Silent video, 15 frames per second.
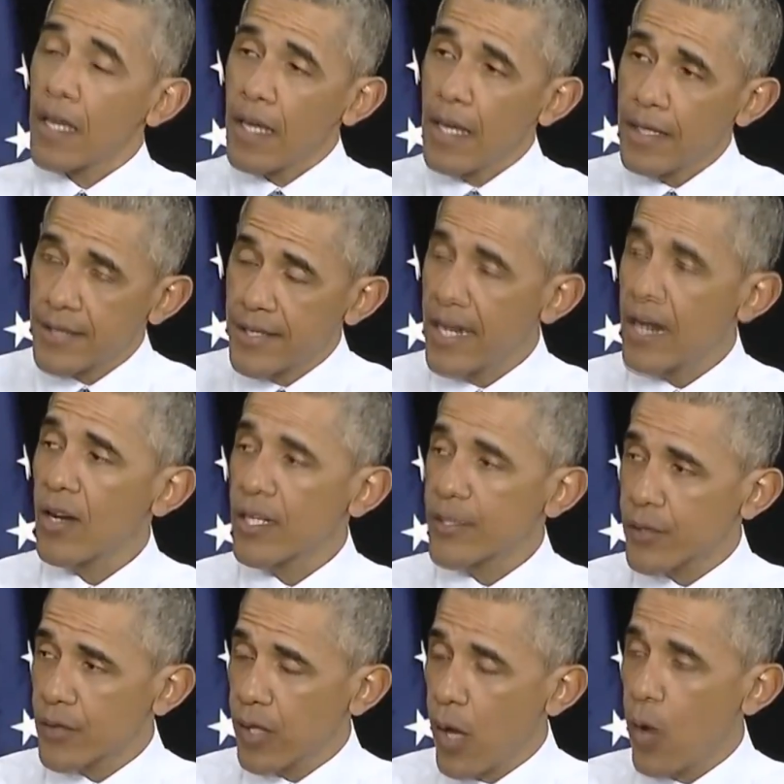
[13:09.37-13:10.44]
It's near
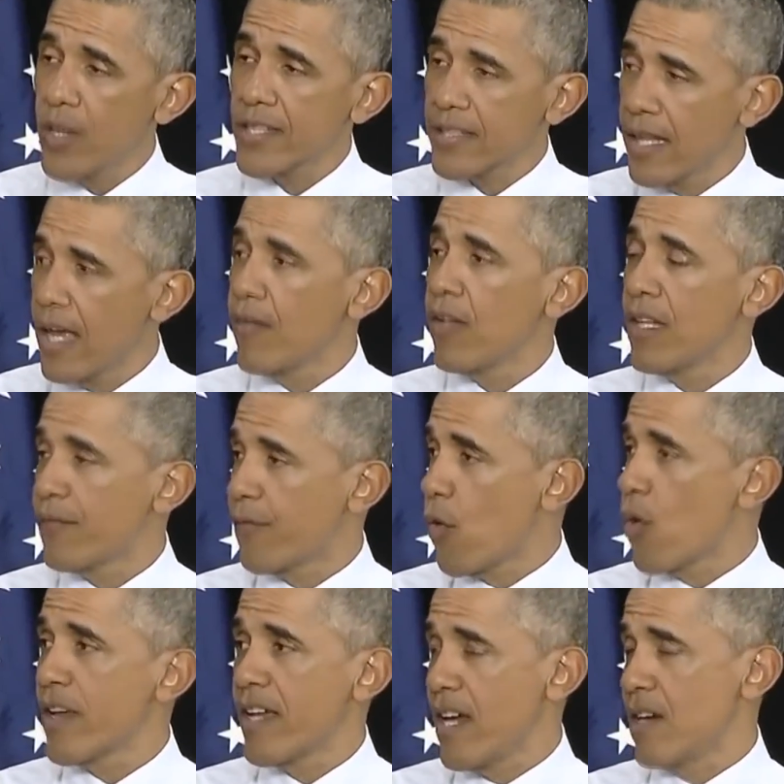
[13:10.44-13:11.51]
its lowest level in
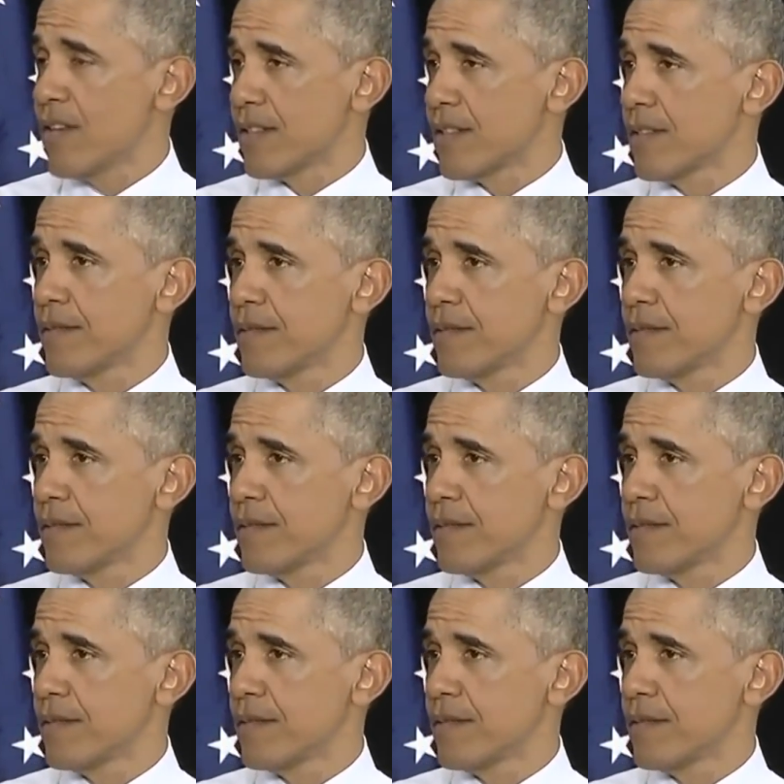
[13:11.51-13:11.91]
40 years.